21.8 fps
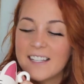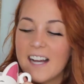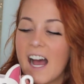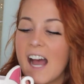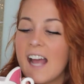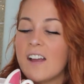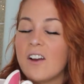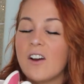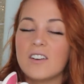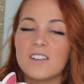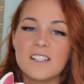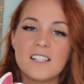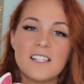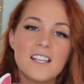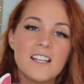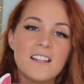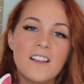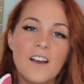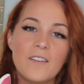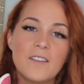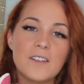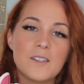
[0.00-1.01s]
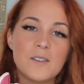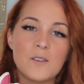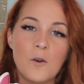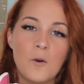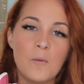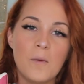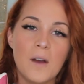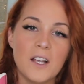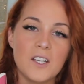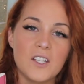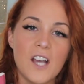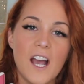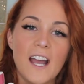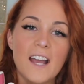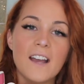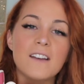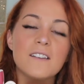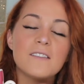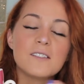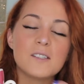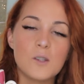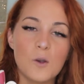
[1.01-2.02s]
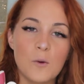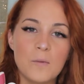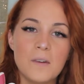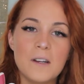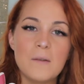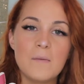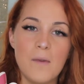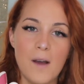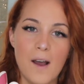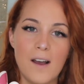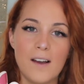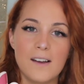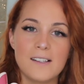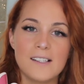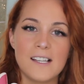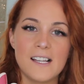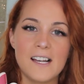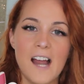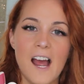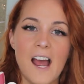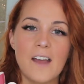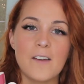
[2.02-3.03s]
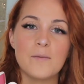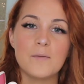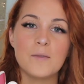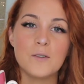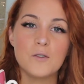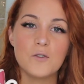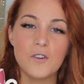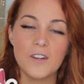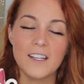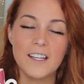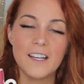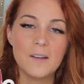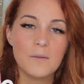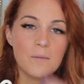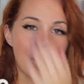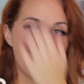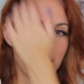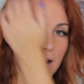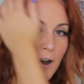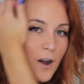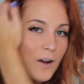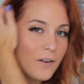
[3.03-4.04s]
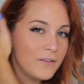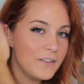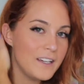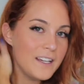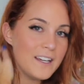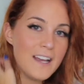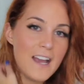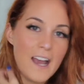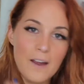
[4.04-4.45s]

I honestly love it so much. I have so many mugs and I've been drinking my coffee